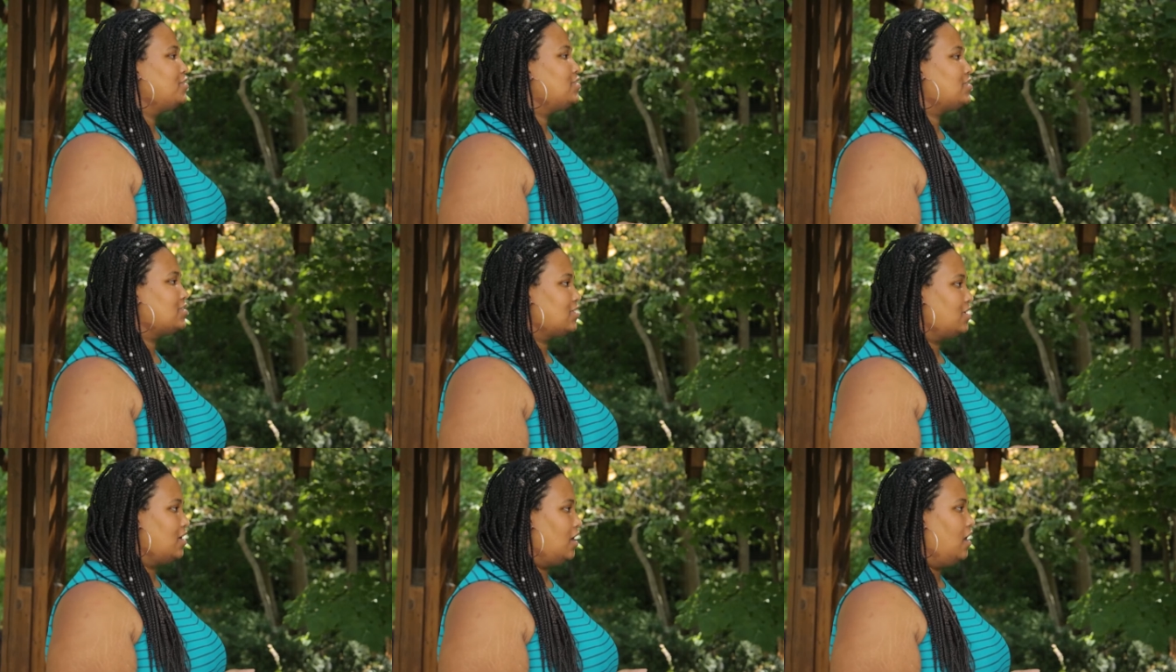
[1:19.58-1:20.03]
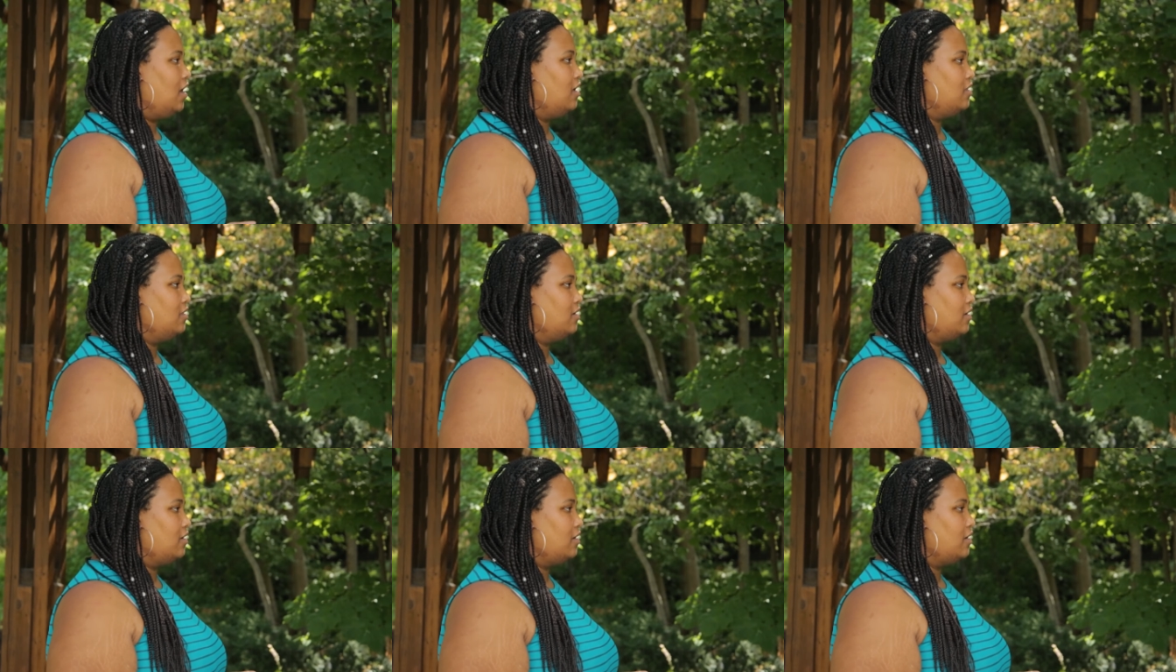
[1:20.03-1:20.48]
You
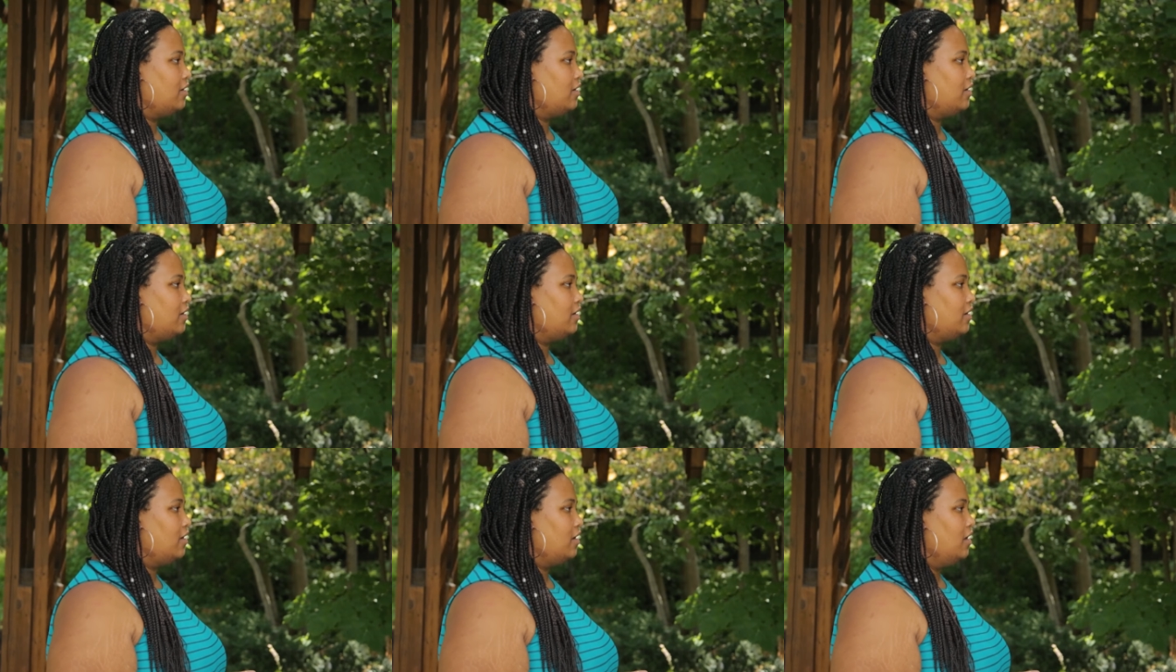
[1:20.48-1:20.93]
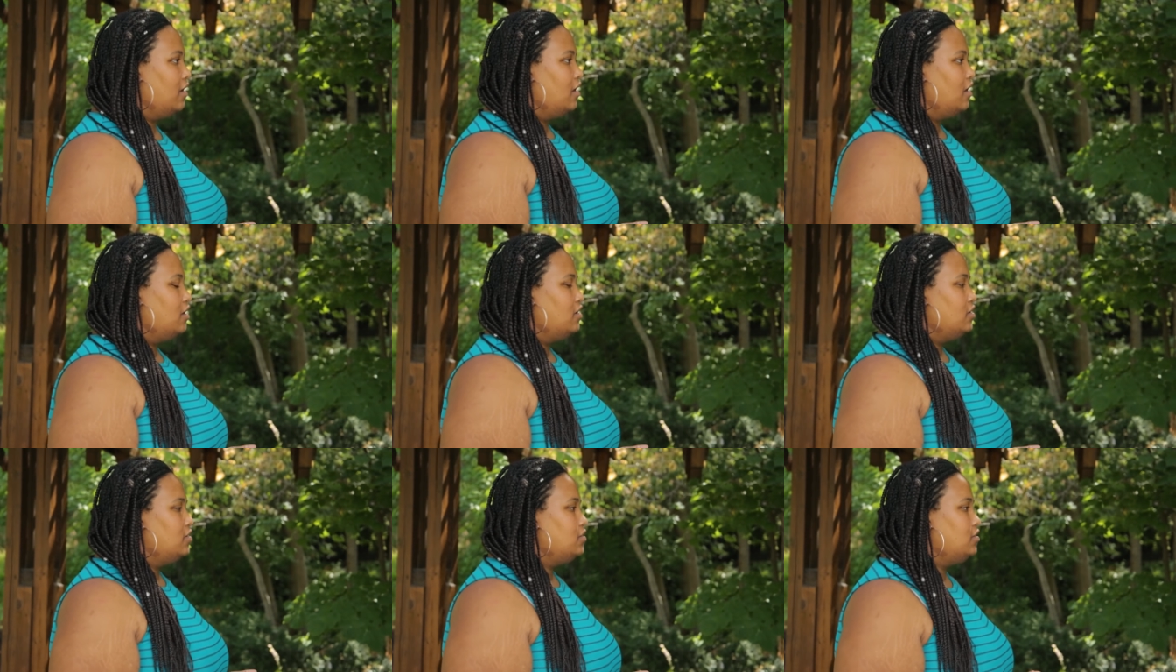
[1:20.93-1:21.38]

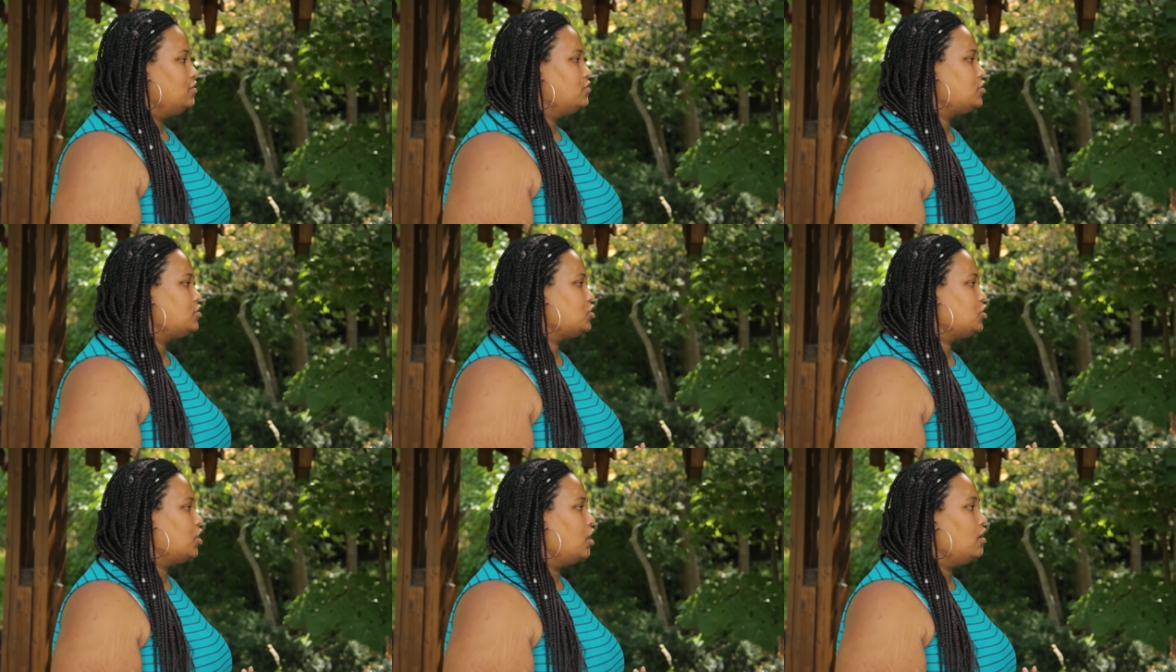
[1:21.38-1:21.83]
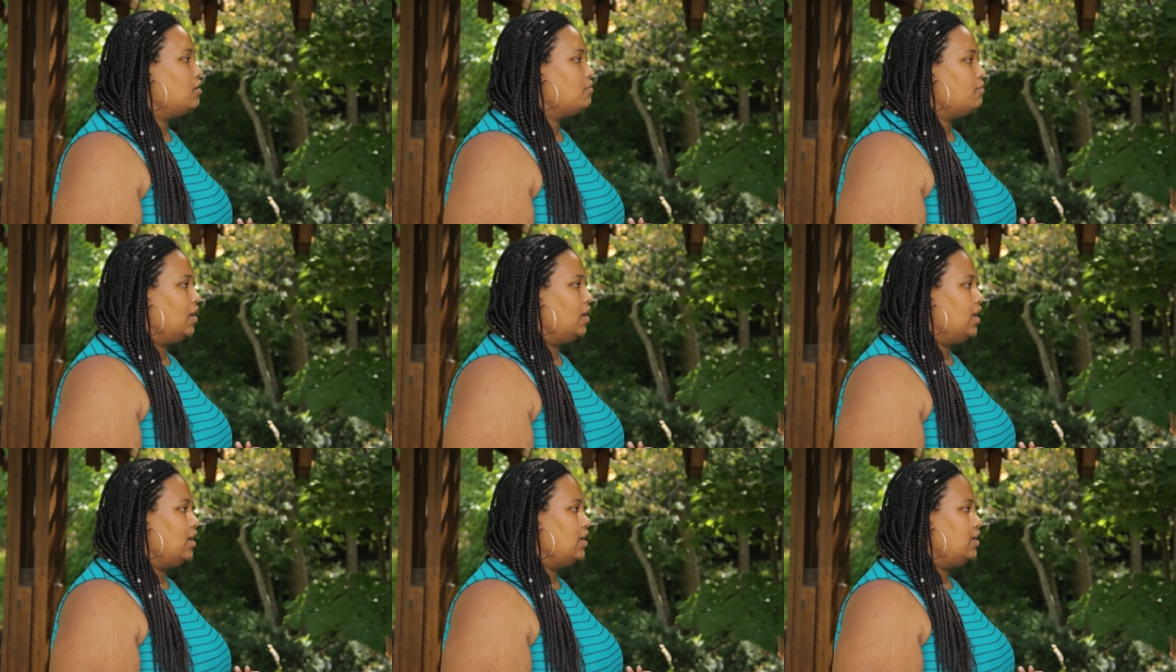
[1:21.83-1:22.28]
scholar, you strong
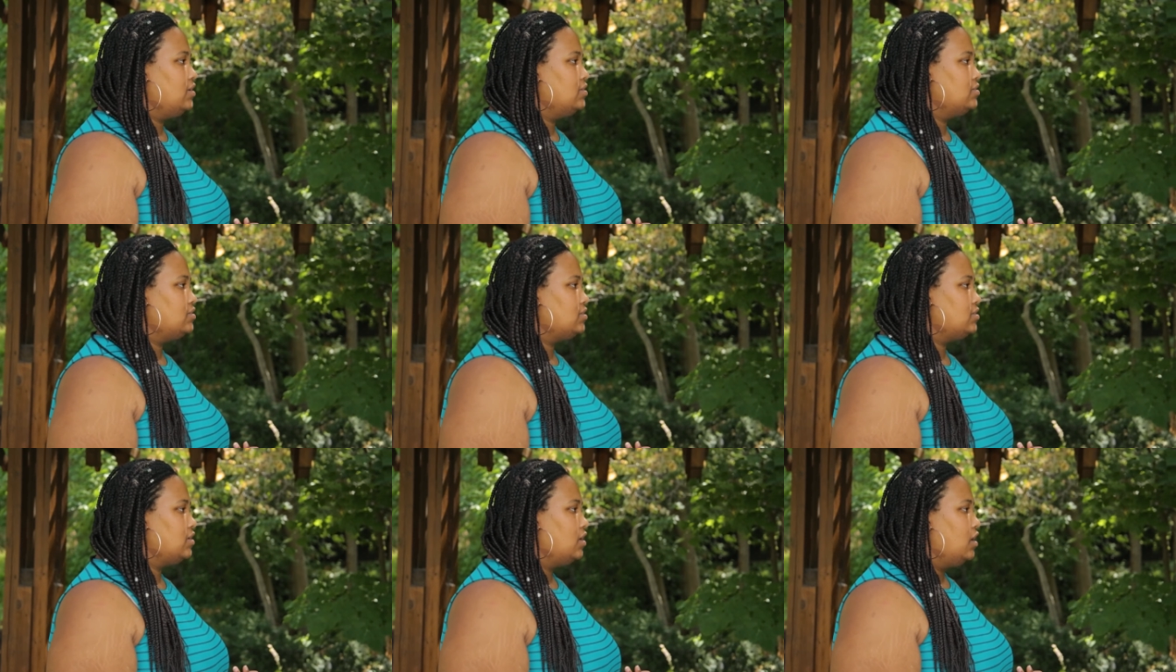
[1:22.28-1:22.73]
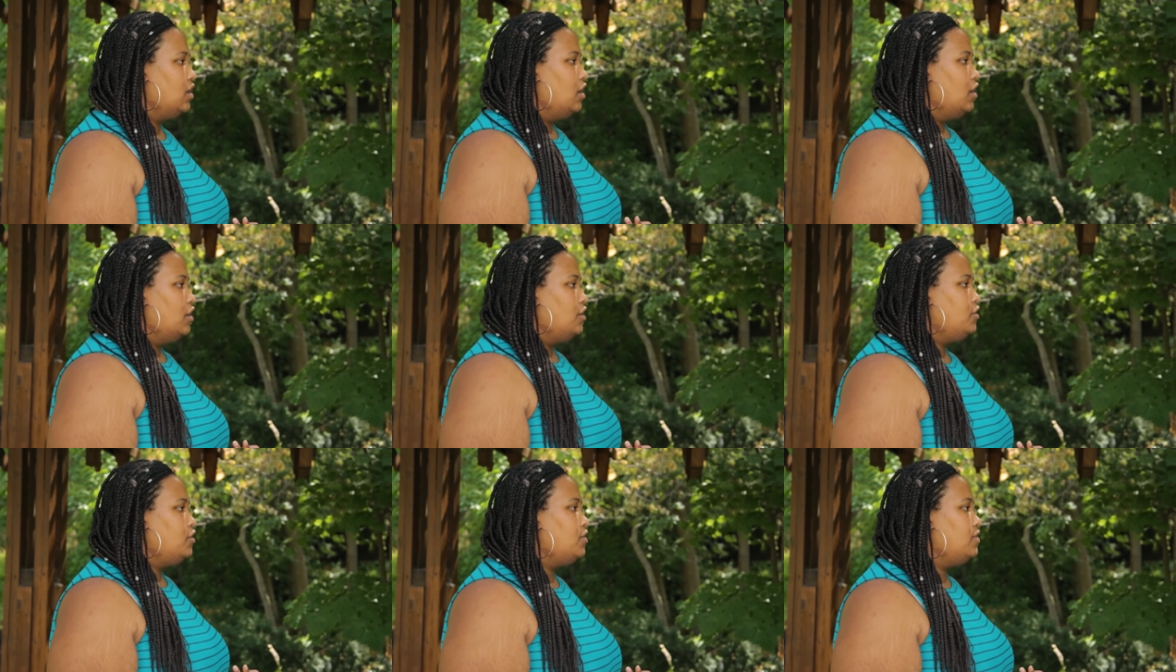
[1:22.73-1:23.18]
mind,
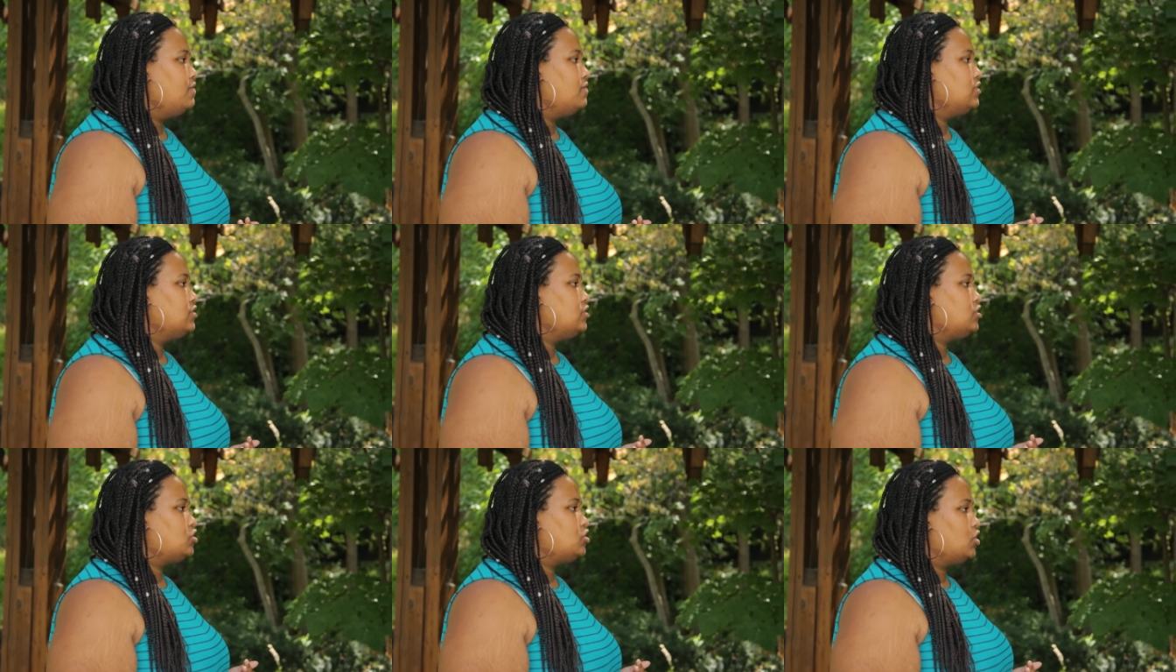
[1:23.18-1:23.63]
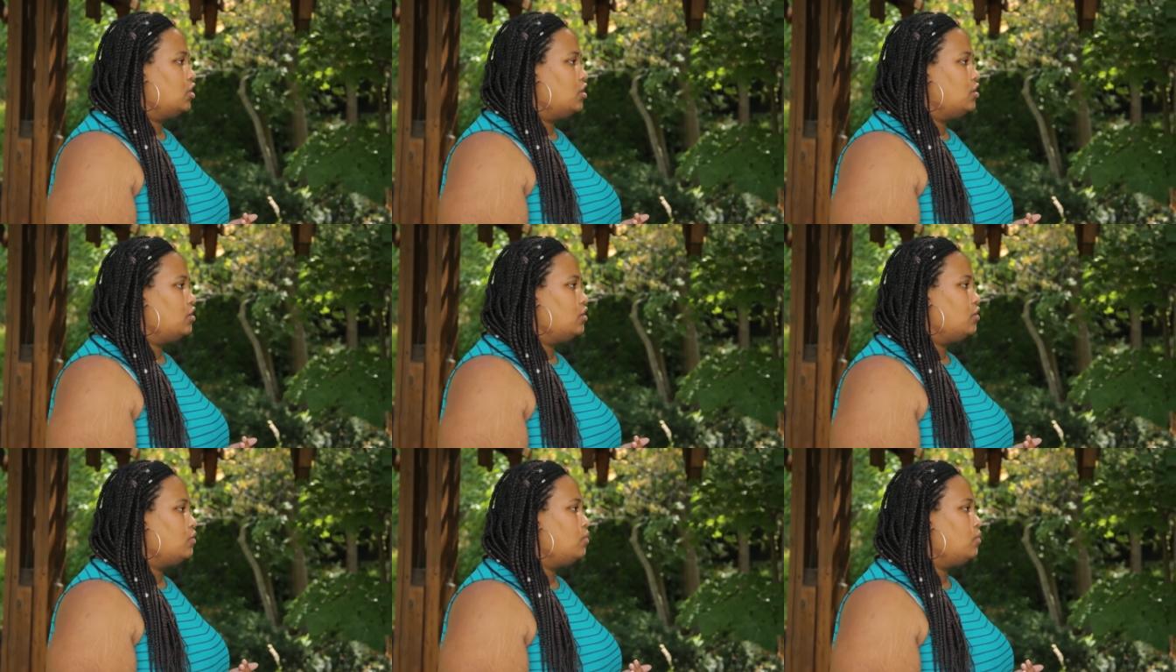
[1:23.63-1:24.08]
you even
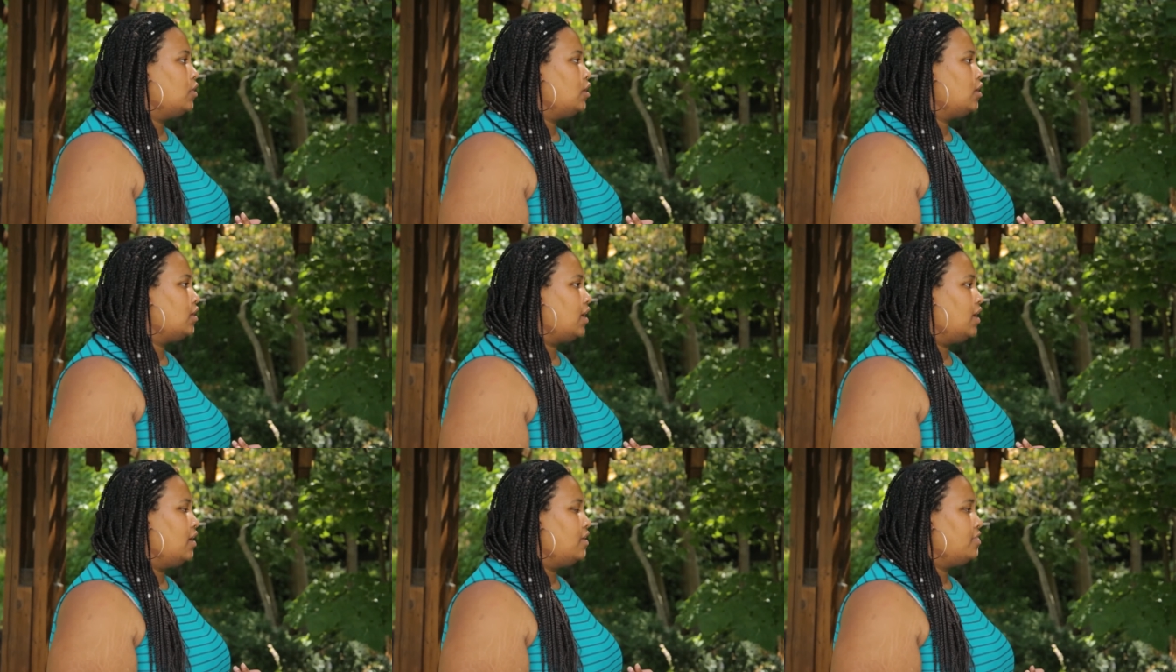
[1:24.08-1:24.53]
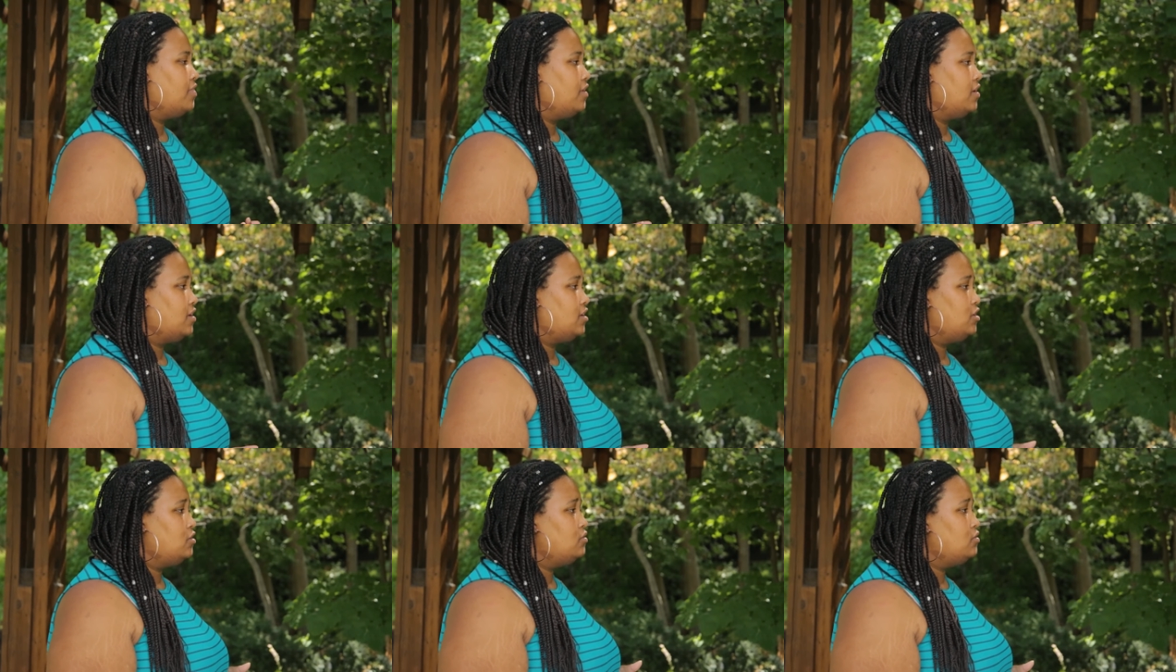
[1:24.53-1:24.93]
stronger work ethic.